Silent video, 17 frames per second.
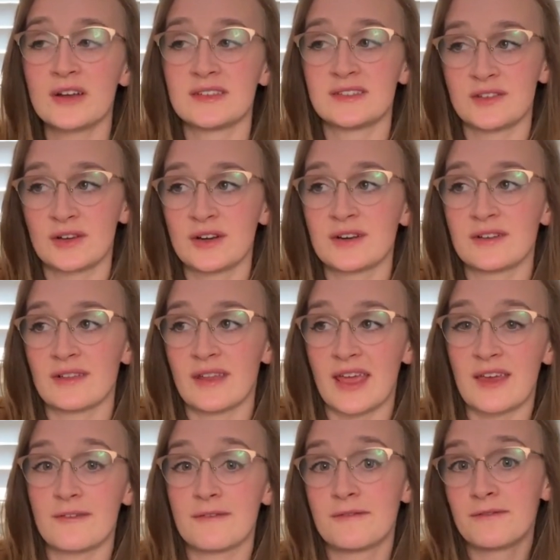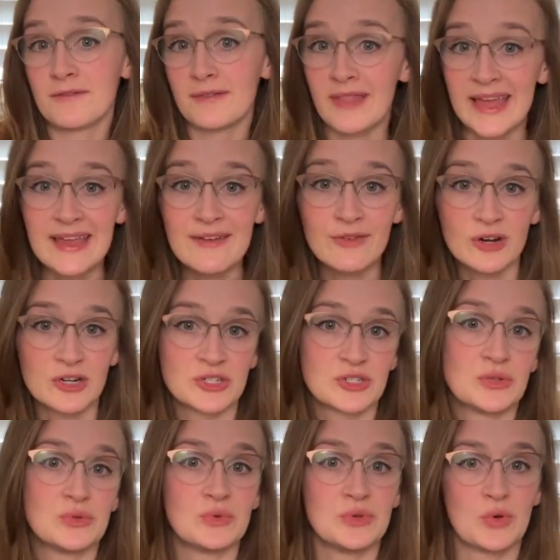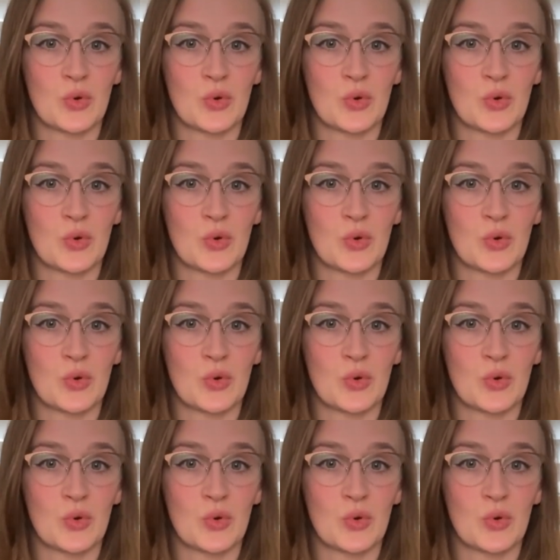a certain like flavor to